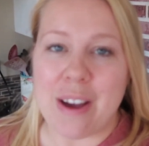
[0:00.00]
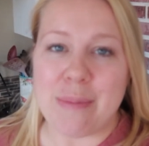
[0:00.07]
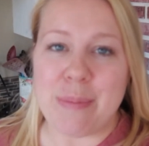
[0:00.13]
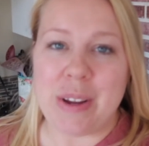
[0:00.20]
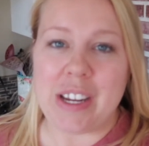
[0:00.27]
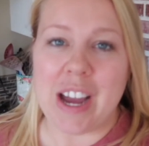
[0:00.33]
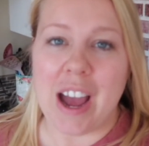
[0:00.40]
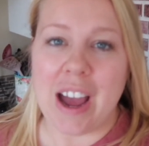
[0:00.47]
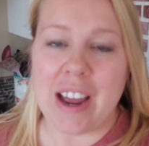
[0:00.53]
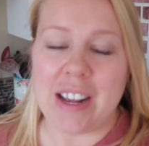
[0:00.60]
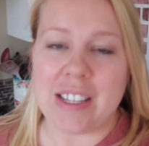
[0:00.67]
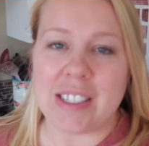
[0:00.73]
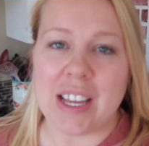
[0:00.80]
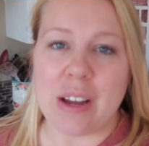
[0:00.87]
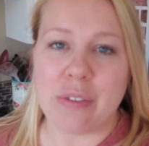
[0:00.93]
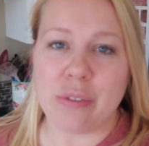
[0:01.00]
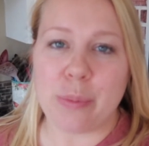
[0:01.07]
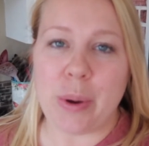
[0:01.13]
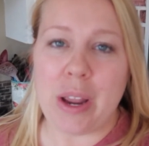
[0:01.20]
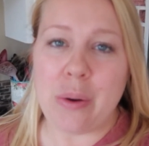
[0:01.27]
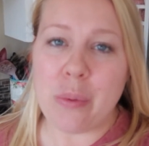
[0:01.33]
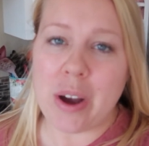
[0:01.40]
because
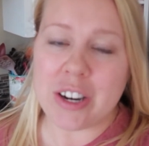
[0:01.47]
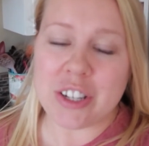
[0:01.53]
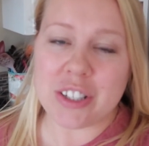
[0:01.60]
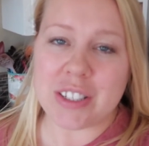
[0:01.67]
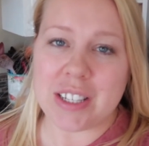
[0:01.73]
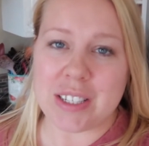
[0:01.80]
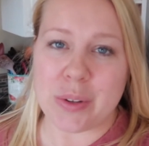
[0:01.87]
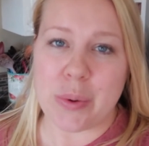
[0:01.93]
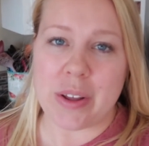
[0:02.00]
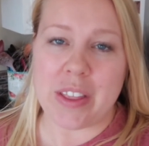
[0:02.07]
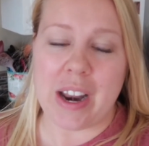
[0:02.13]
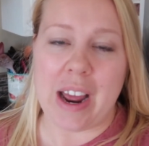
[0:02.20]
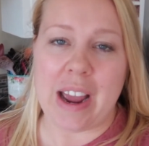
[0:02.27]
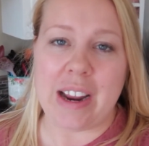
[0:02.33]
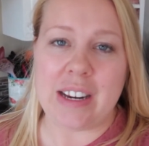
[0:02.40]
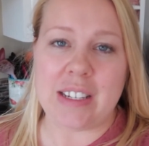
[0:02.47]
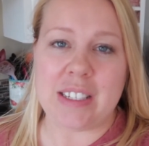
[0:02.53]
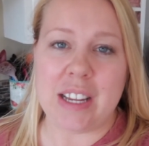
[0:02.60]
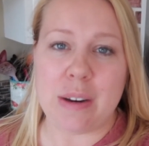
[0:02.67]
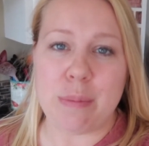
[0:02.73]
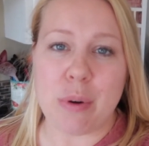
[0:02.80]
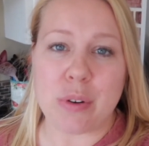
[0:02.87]
Weight Watchers is the one that I
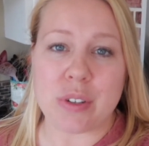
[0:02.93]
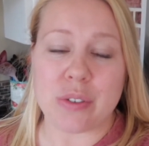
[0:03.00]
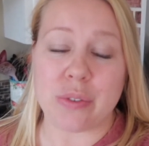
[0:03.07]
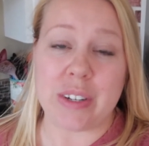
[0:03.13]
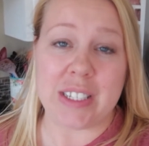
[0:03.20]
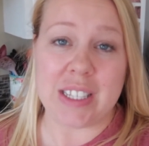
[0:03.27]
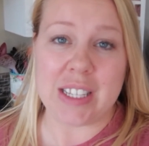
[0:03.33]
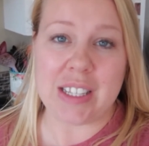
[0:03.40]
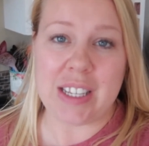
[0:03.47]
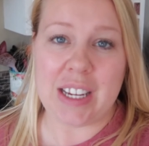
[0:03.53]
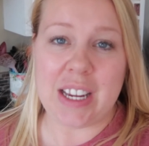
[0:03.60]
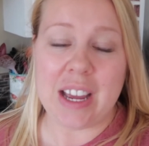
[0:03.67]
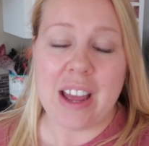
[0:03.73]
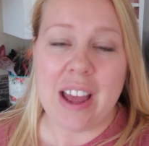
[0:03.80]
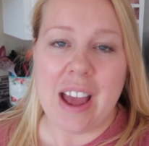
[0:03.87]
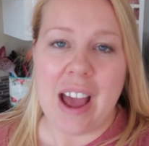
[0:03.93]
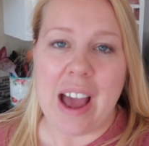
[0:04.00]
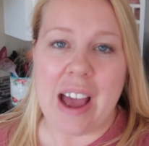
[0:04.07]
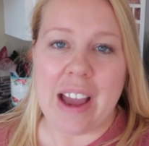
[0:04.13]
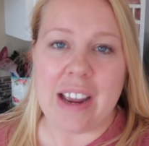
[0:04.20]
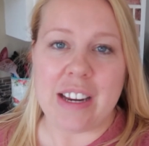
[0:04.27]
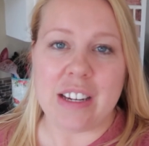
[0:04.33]
did most recently.
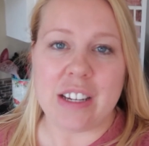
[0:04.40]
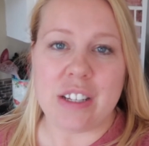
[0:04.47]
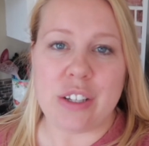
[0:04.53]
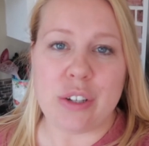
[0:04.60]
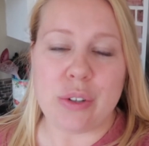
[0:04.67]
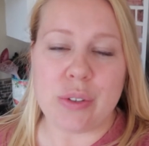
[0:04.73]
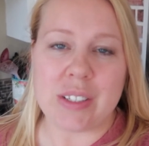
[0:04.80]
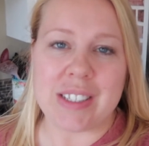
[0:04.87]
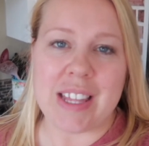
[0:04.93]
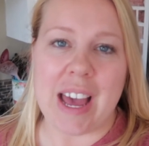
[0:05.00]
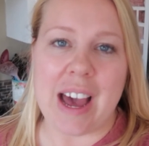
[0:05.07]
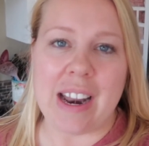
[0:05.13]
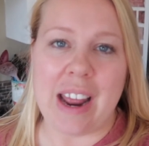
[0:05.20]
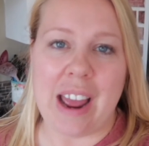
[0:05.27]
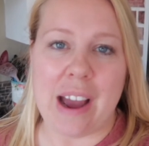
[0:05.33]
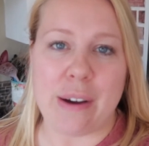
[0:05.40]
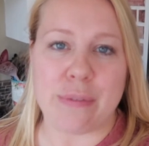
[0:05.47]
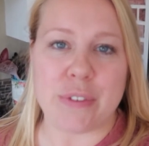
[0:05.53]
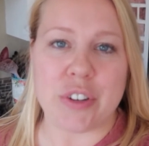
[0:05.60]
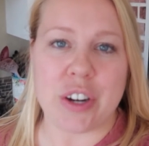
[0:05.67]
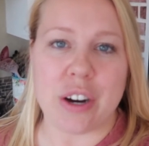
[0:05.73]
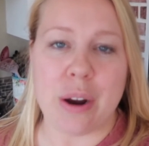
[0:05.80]
I used that
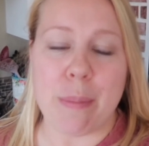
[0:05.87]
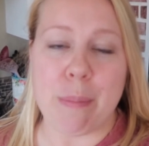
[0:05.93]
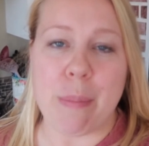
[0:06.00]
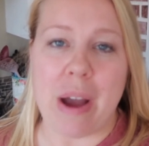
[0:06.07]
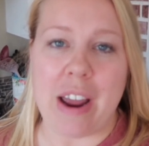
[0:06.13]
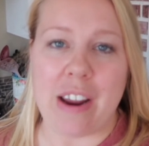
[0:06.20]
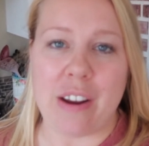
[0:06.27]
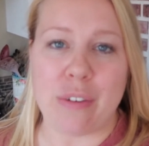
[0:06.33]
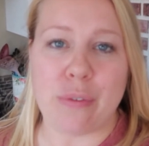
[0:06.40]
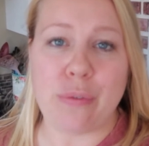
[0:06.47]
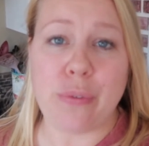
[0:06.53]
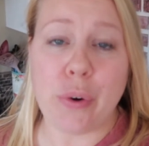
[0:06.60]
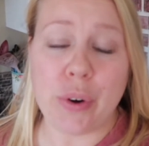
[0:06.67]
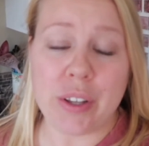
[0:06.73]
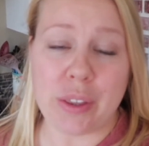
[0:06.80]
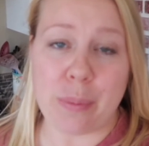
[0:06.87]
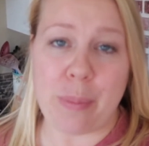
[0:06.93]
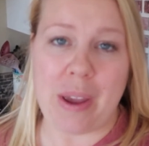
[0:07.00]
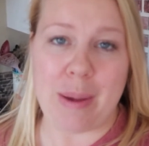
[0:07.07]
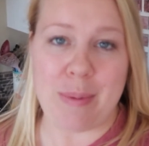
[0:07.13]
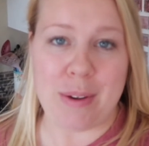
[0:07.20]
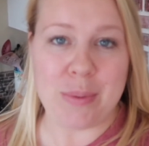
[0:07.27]
after my 4th
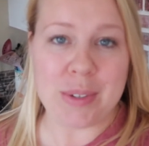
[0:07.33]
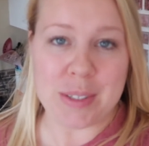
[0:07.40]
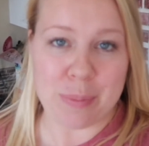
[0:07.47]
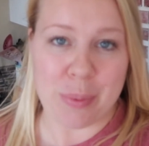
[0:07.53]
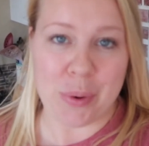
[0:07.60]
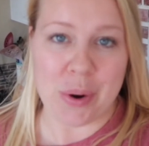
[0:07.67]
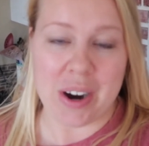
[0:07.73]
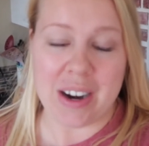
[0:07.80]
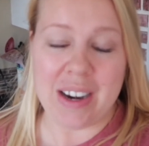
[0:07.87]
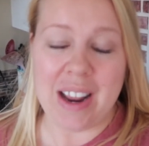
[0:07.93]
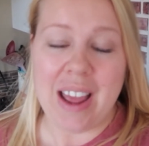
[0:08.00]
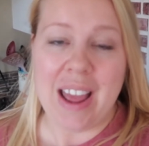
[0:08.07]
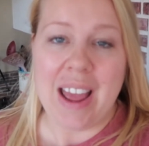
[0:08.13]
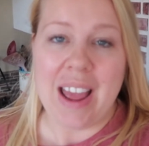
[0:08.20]
baby was born,